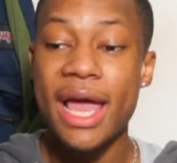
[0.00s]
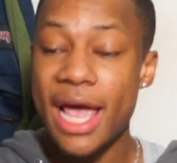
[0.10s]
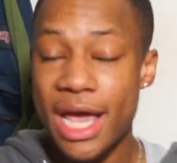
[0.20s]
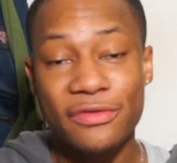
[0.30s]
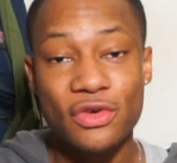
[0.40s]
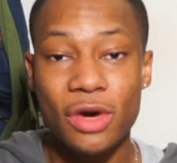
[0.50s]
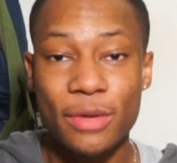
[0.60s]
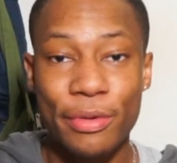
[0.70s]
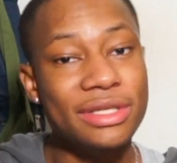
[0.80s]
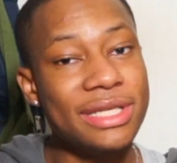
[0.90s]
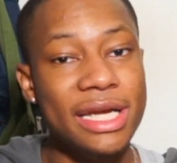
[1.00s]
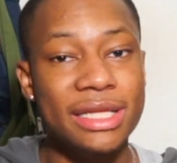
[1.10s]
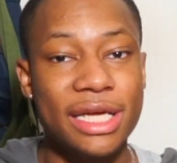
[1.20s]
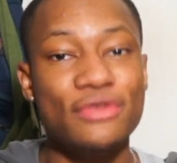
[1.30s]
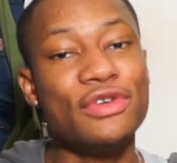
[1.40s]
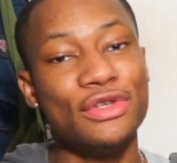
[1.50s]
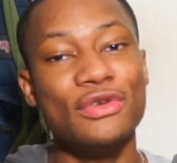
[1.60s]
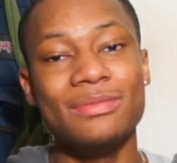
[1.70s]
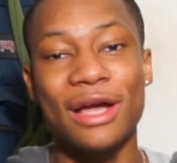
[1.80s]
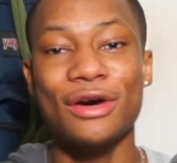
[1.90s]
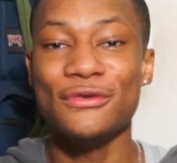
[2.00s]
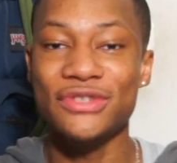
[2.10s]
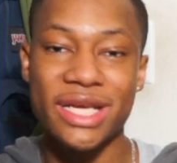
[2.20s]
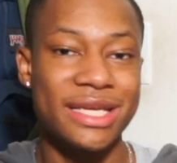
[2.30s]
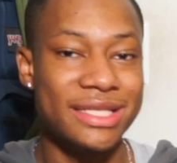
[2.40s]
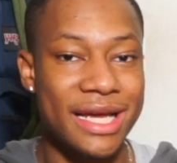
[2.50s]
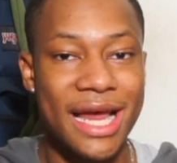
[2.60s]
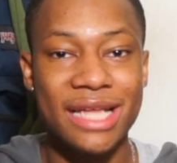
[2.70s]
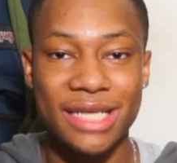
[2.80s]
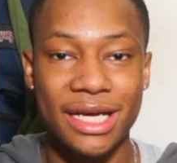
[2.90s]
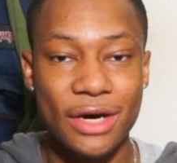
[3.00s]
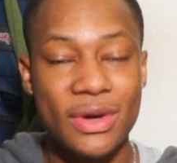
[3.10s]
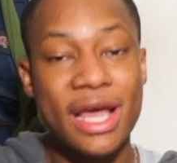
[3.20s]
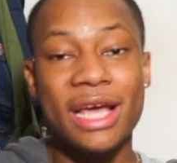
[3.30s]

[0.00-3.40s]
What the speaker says: And if you want to purchase anything, you can use my code Jaden10 at checkout.